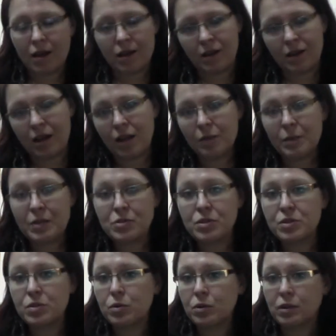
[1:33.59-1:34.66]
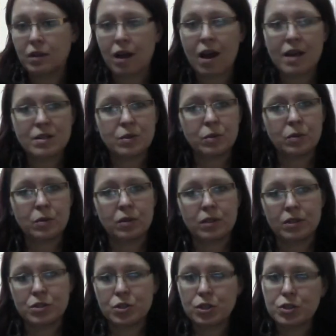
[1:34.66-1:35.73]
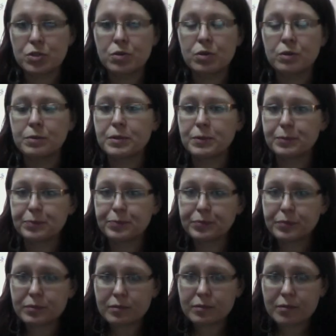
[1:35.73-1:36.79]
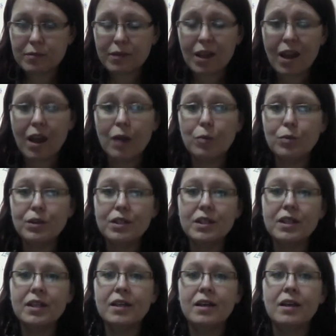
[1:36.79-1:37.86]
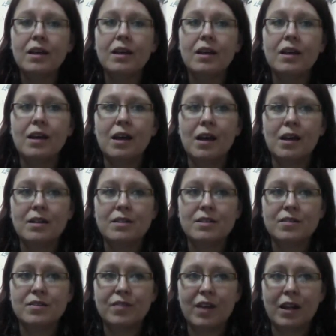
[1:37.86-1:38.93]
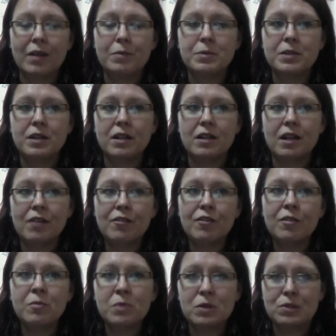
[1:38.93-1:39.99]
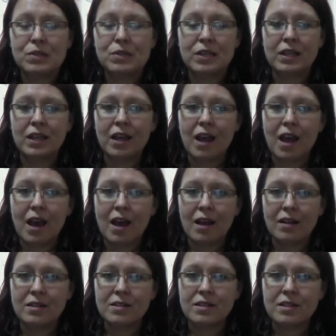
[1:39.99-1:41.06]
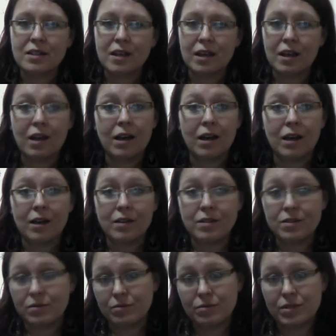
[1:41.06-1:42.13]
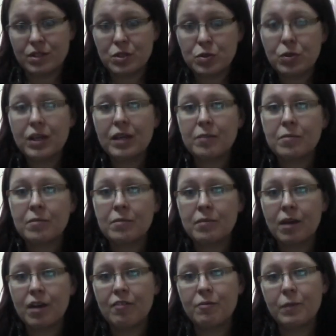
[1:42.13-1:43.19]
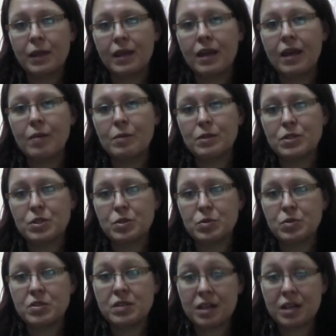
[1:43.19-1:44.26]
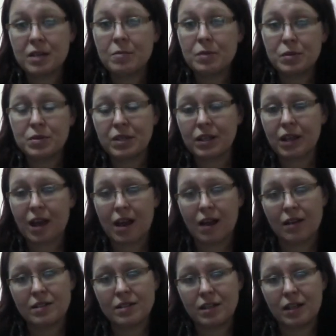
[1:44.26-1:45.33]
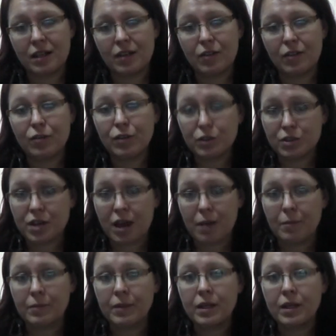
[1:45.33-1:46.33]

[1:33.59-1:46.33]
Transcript: elementary school and high school and church groups, I really developed a love for music and the dream of being able to study music at a full-time